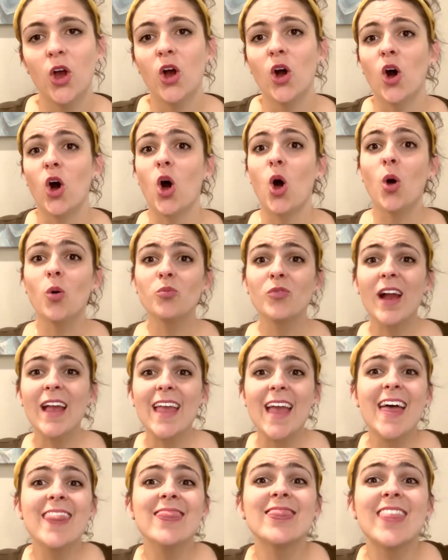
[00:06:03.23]
All right,
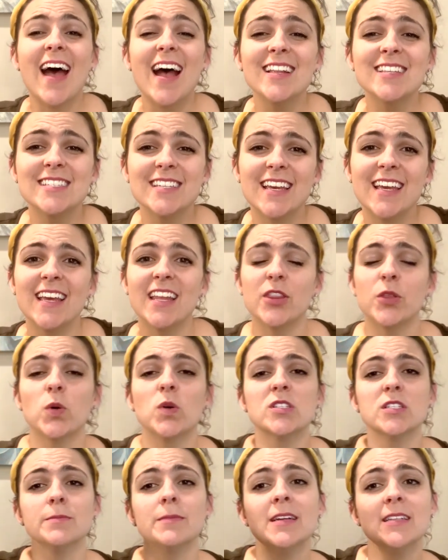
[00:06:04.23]
and that's it. Those
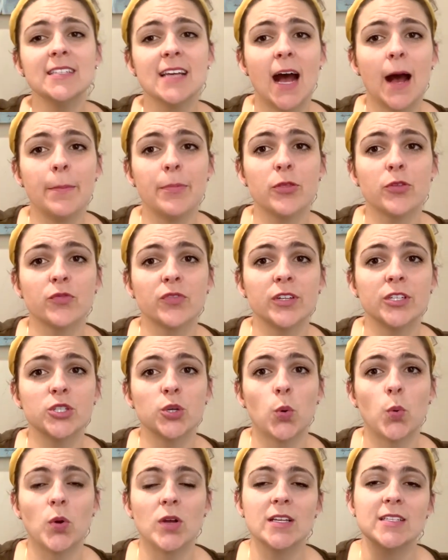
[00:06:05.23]
are my top three
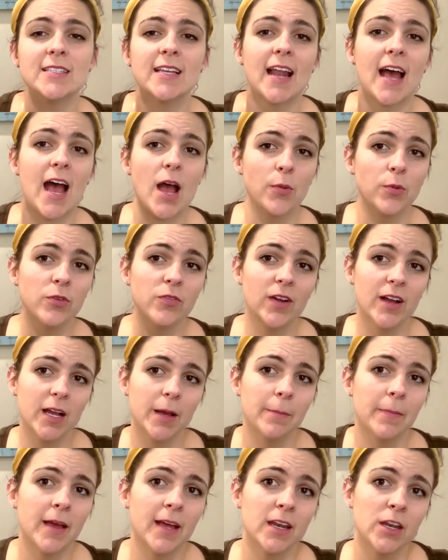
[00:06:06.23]
toys that I would
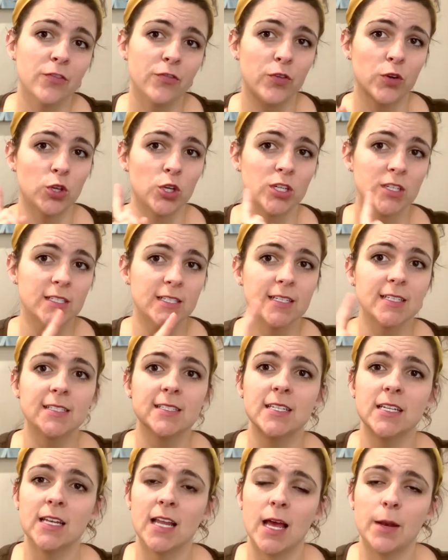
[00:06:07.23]
recommend for your 6
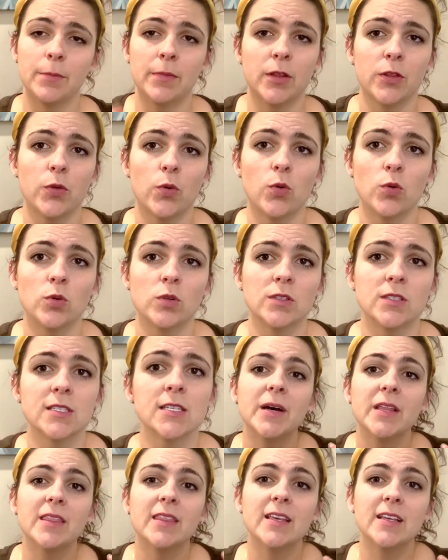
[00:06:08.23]
to 9 month olds.
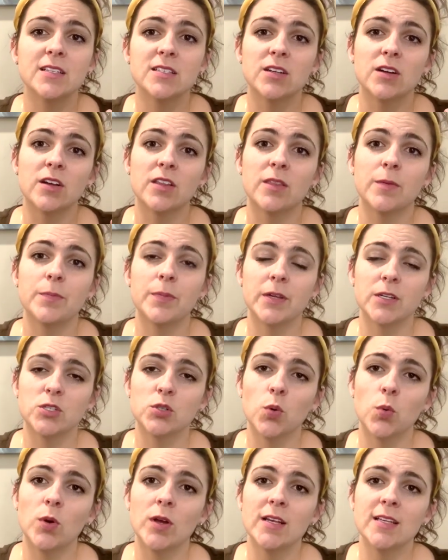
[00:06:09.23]
These are the big
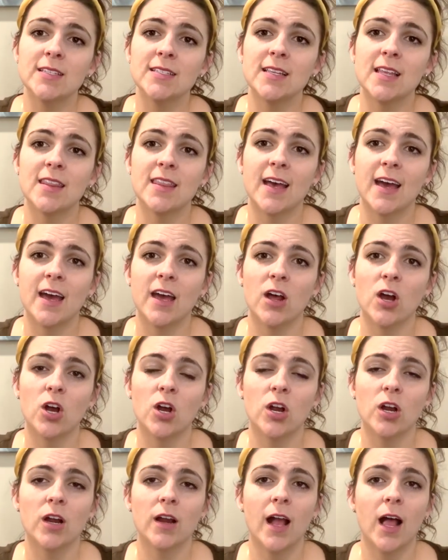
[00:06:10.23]
toys that
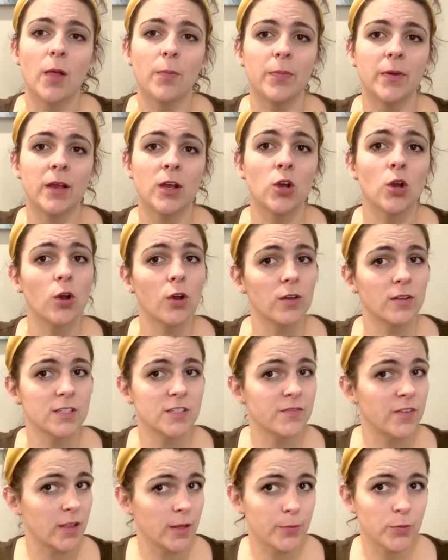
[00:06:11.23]
are helping
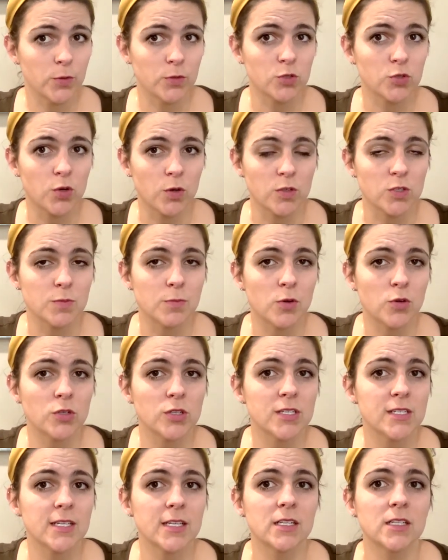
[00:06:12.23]
develop those gross motor
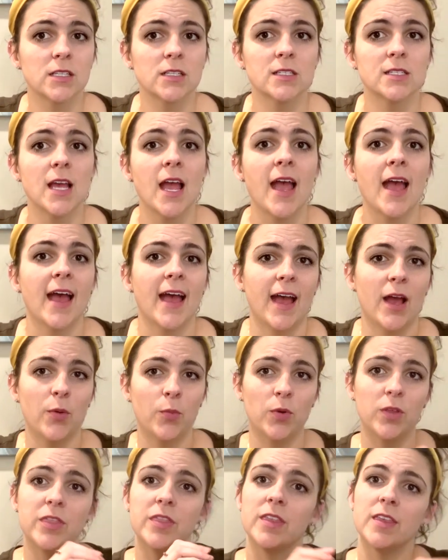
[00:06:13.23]
skills, and
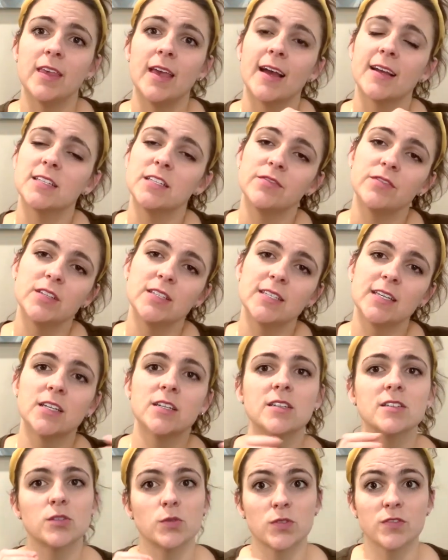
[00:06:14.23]
with the activity
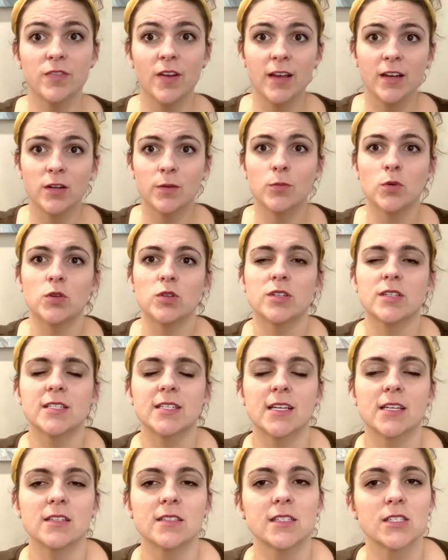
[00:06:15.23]
centers, those finer motor
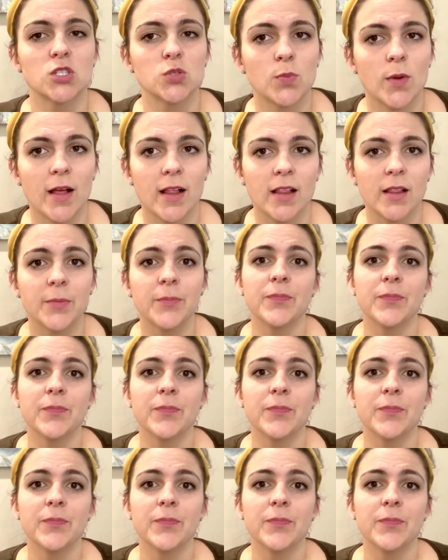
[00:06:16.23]
skills as well.